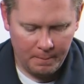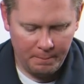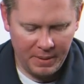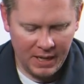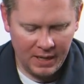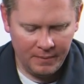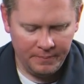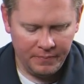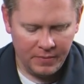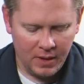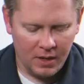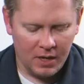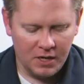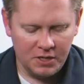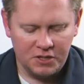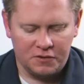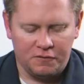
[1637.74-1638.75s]
bing,
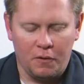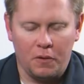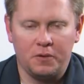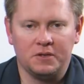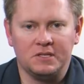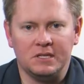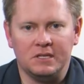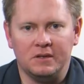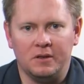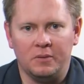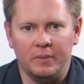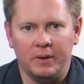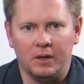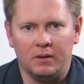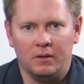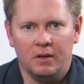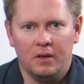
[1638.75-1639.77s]
it just focused into the
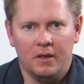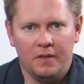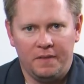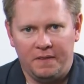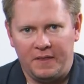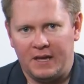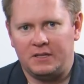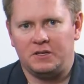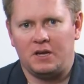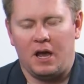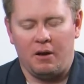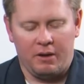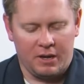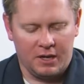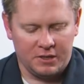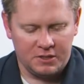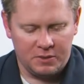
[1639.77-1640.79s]
middle. That's how
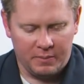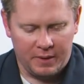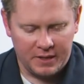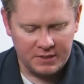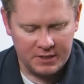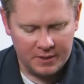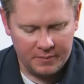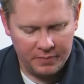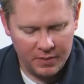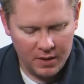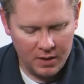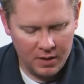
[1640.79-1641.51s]
I customized it.